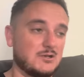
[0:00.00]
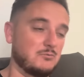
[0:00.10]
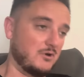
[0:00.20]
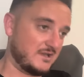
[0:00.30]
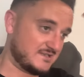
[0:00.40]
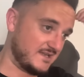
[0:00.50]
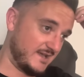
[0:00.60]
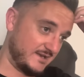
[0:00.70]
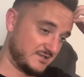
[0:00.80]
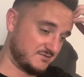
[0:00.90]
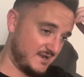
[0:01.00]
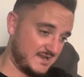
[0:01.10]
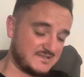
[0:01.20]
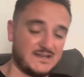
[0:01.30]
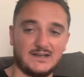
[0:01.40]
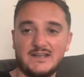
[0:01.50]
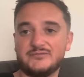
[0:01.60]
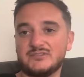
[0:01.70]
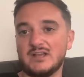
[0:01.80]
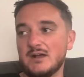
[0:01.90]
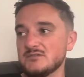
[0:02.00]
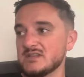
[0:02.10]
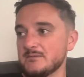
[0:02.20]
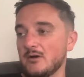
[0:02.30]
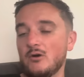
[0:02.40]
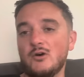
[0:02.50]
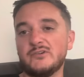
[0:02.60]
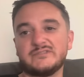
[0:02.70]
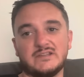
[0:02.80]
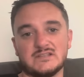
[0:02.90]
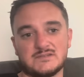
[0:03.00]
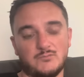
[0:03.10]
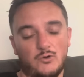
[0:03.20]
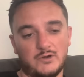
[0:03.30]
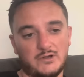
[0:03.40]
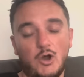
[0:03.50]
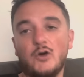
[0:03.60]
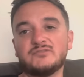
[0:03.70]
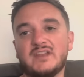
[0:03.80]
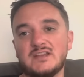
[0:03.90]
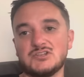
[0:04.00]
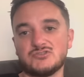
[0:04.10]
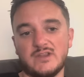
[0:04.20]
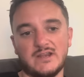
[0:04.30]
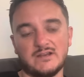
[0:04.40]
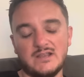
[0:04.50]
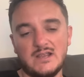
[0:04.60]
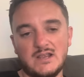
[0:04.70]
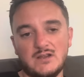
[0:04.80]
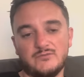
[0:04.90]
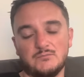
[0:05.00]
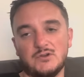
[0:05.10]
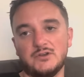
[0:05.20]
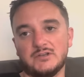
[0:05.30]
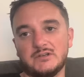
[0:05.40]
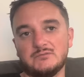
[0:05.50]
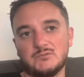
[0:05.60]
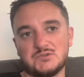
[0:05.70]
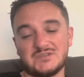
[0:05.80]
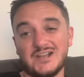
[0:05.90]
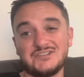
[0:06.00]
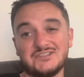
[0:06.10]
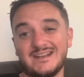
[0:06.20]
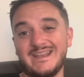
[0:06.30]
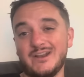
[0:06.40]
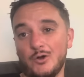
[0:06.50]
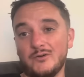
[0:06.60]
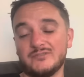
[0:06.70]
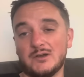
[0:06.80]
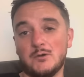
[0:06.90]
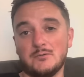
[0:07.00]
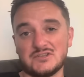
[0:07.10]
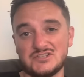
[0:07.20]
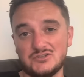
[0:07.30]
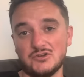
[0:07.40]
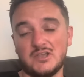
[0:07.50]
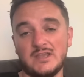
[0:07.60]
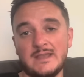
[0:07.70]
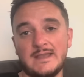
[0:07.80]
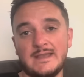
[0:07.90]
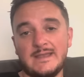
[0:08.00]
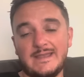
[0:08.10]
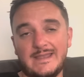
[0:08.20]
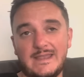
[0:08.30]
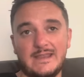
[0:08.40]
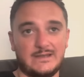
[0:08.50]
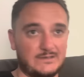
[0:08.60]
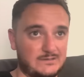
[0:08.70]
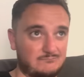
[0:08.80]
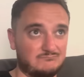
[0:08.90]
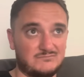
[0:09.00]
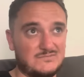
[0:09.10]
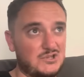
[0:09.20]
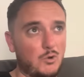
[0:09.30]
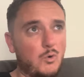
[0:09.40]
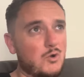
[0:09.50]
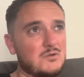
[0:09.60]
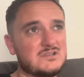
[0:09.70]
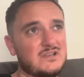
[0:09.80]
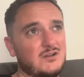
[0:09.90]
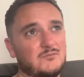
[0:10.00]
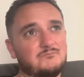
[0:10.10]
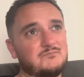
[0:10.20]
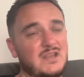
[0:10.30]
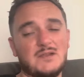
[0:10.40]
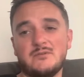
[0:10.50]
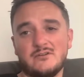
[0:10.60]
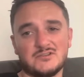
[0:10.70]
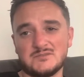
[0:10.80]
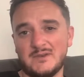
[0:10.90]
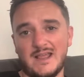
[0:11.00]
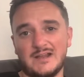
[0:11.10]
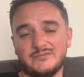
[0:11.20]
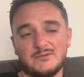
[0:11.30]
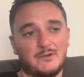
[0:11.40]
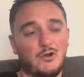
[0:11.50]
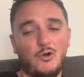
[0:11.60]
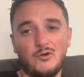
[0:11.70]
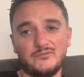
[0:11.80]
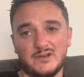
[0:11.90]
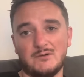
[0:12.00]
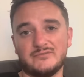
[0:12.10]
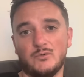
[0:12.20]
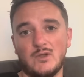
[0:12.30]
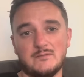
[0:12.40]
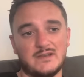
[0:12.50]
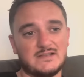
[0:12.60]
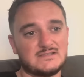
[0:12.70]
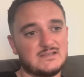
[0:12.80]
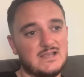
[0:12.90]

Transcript: What a day that is. So like I said, I left the house at about 9:30 this morning, 10:30 train from London, which was actually delayed 30 minutes. We were stuck in York, was it? Or Peterborough or something like that for about 30 minutes.